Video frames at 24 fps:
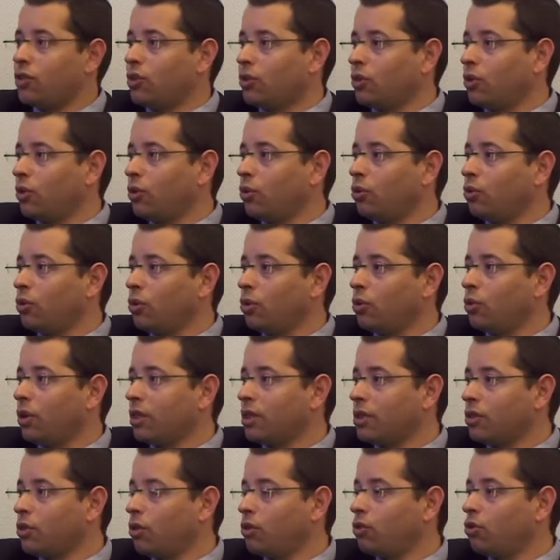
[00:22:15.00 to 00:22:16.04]
so
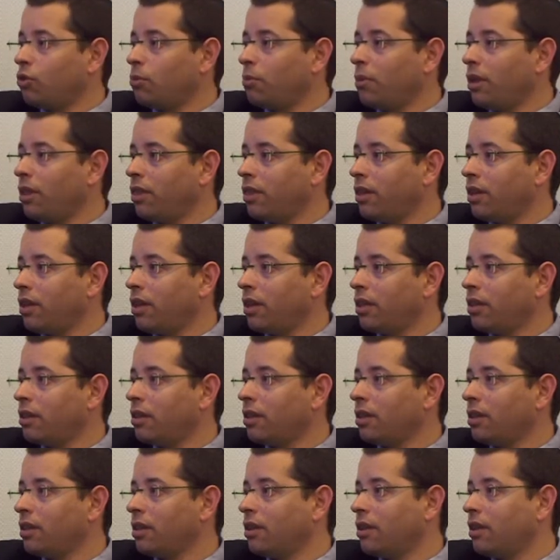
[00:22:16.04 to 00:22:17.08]
what is going to be in the end,
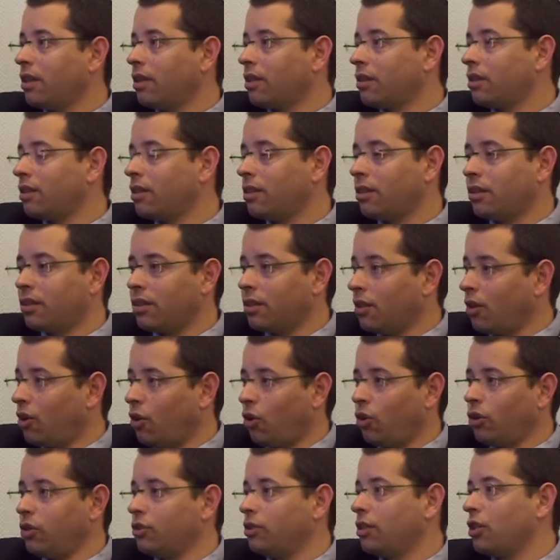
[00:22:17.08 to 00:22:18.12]
that
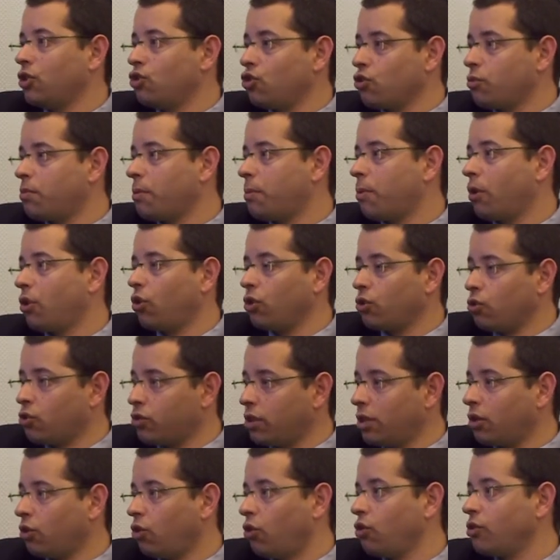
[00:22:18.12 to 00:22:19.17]
the Jewish people are going to
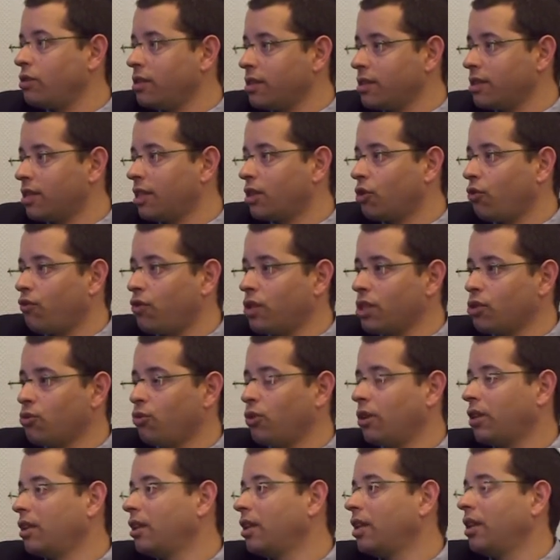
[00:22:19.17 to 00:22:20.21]
sit only in the state of
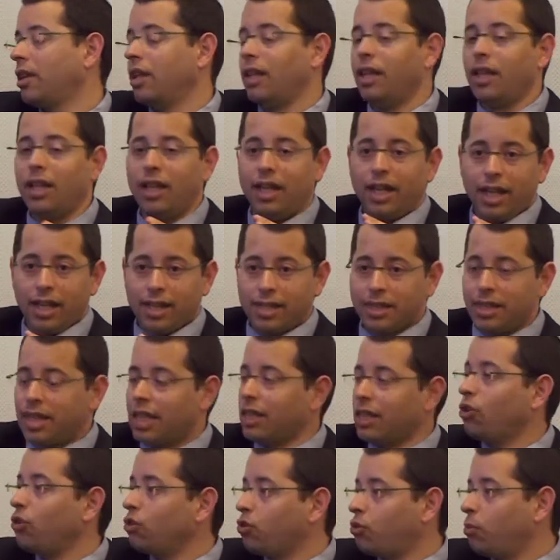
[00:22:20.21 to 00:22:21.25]
Israel? It's
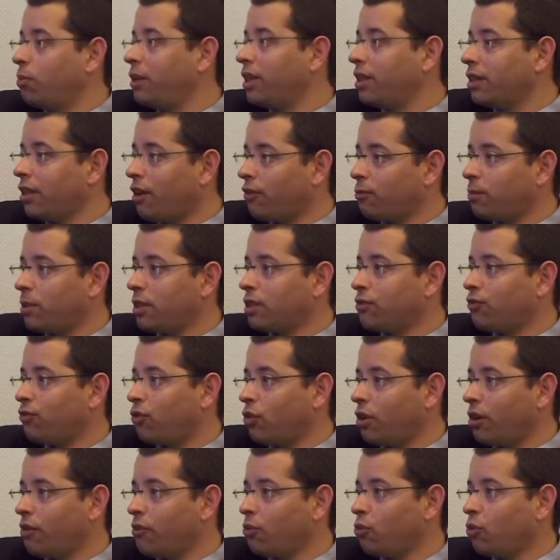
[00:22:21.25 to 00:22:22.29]
not going to be enough place
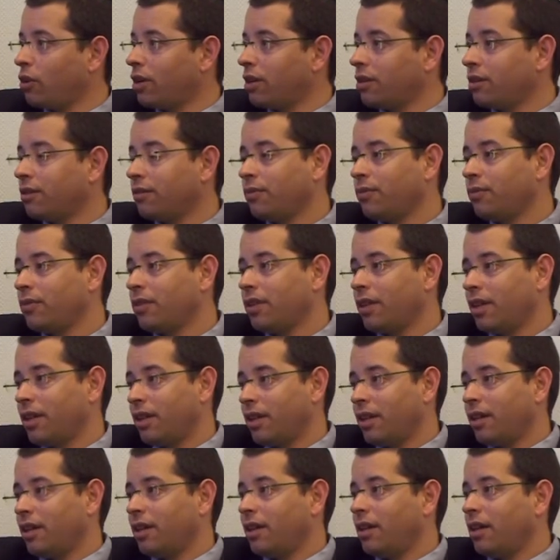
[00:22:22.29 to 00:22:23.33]
for everyone.
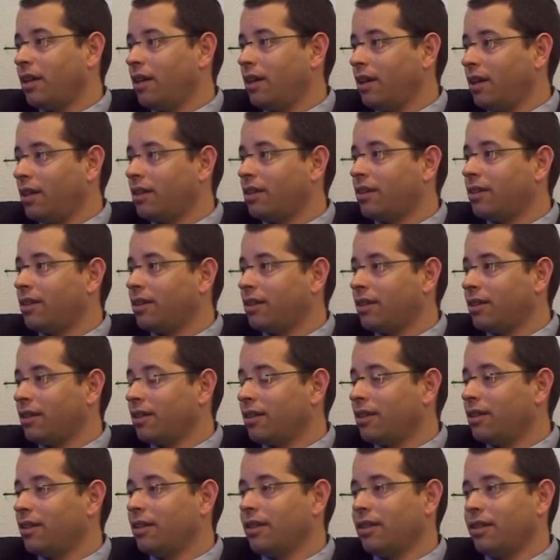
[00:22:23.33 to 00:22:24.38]
And
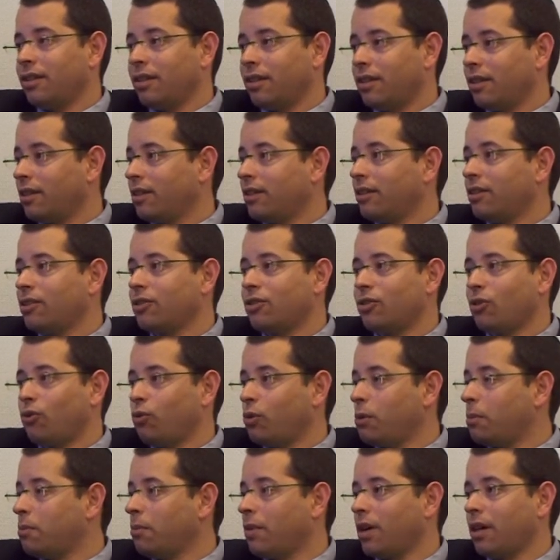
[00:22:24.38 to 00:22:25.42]
so
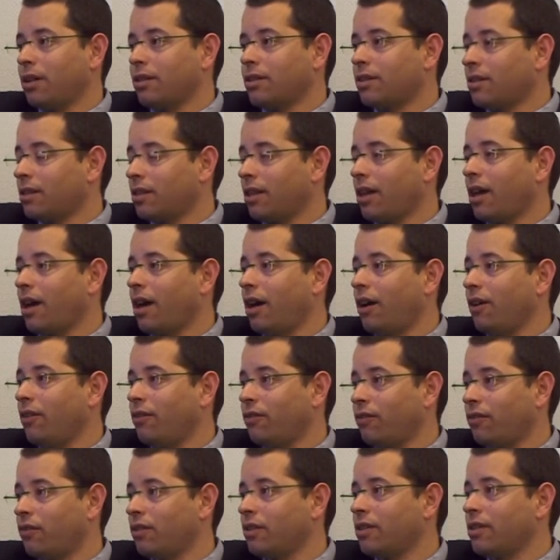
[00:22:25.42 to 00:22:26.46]
we must have
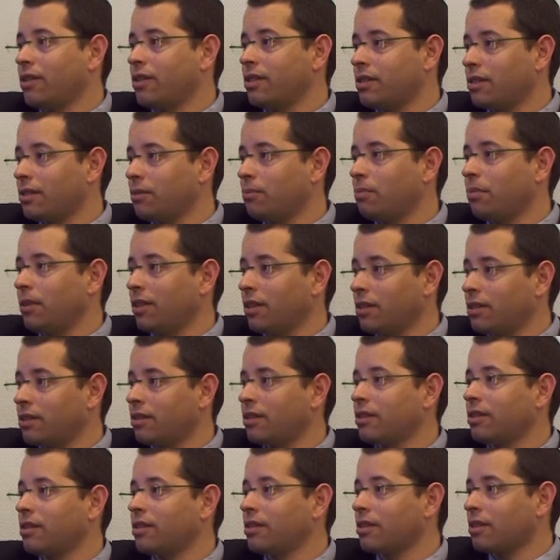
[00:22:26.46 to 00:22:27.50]
these
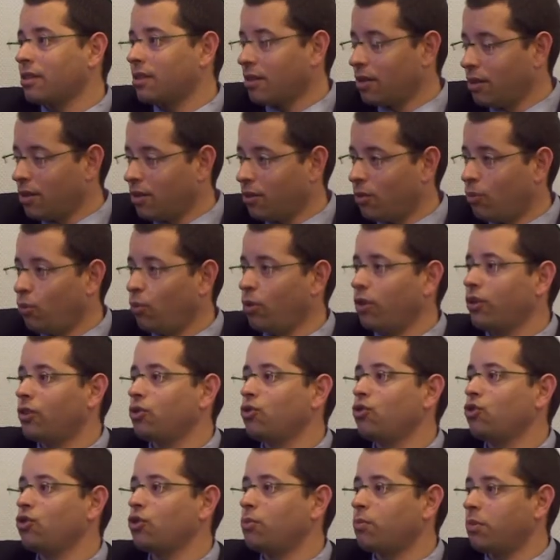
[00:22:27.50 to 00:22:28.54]
places with
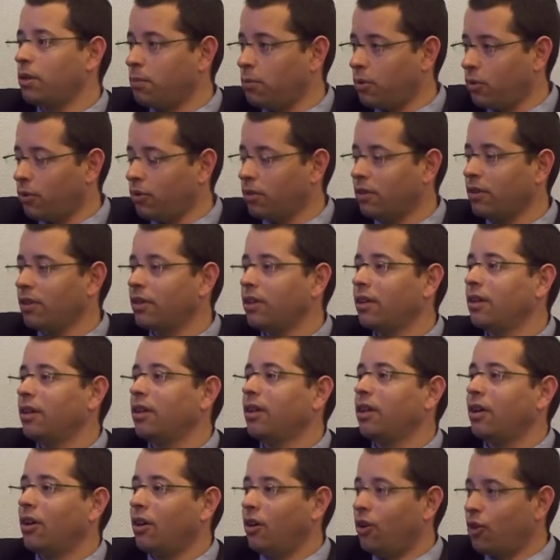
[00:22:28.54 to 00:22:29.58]
Jewish people.
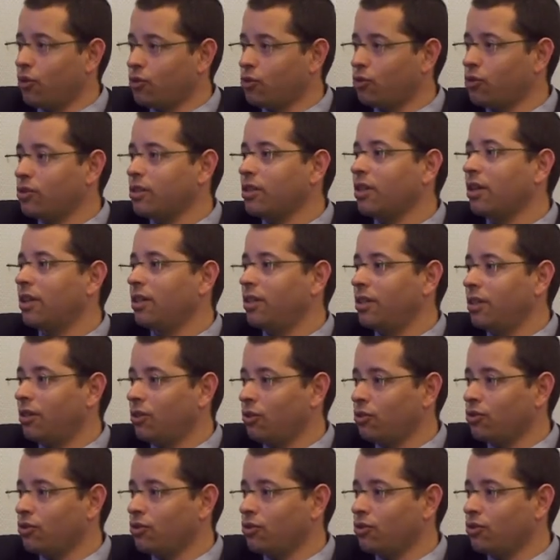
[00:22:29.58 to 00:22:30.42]
Også i Galilea,